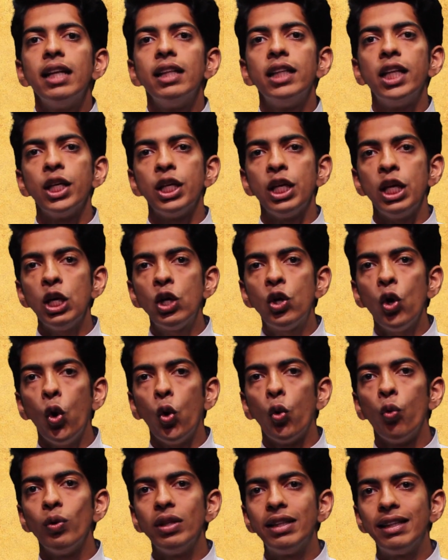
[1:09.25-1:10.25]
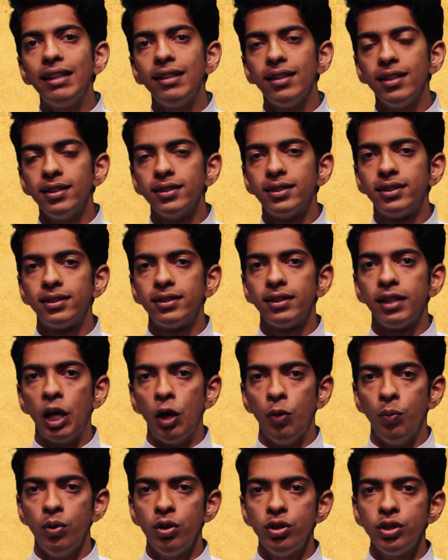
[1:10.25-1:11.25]
The ego within us
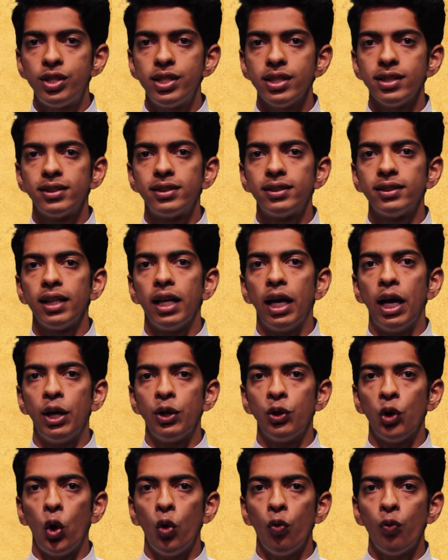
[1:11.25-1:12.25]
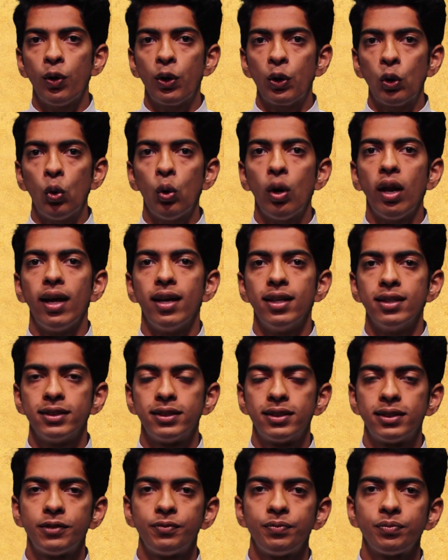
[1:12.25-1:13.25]
emerges and overrules
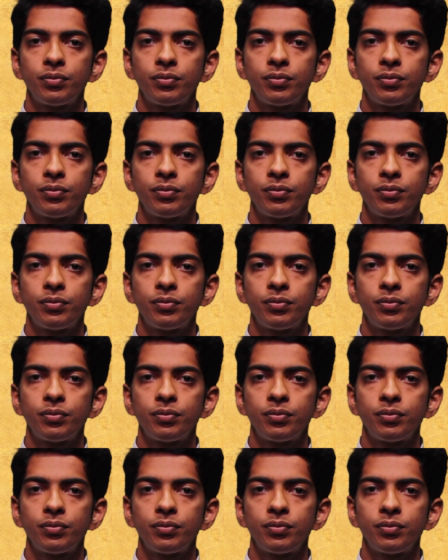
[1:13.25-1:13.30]
us.